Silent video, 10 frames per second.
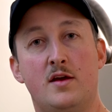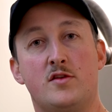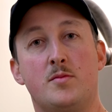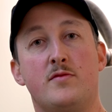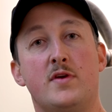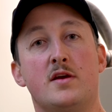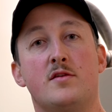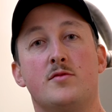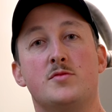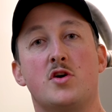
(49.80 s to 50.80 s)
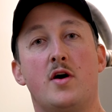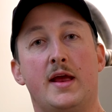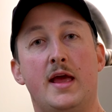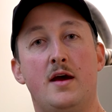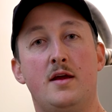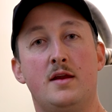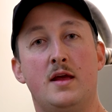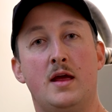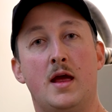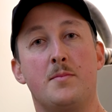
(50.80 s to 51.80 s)
to prevent it from drying out
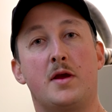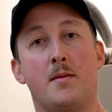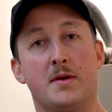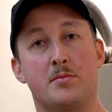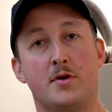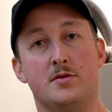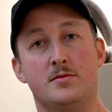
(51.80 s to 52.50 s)
and becoming brittle.